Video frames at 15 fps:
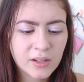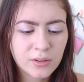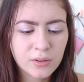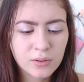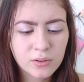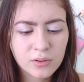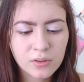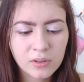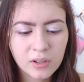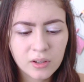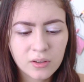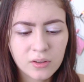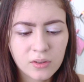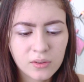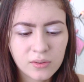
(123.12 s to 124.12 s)
I
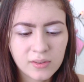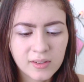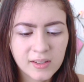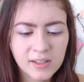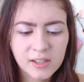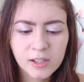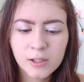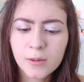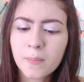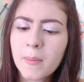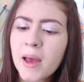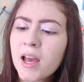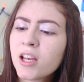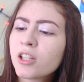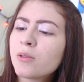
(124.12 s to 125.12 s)
usually use this
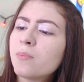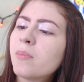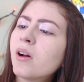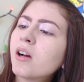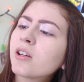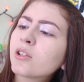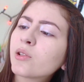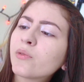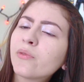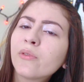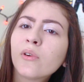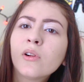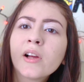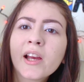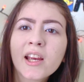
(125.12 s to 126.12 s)
Smashbox
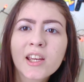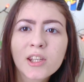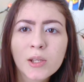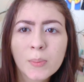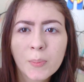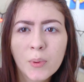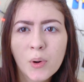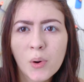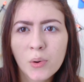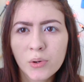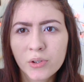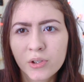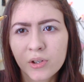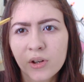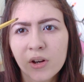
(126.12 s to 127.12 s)
Full
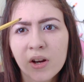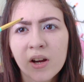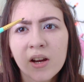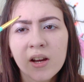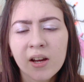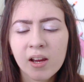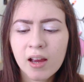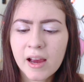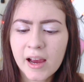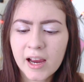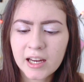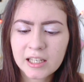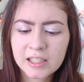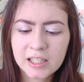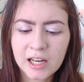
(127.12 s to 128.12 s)
Exposure
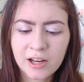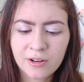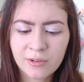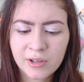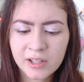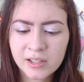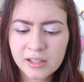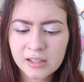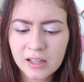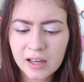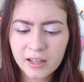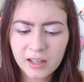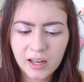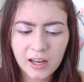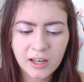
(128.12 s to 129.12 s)
eyeshadow. It's
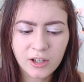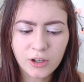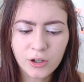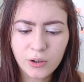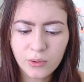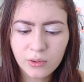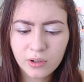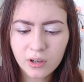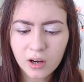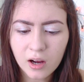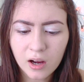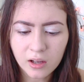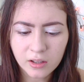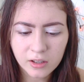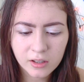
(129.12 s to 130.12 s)
like a nude
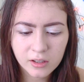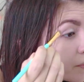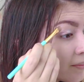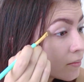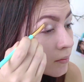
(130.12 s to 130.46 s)
color.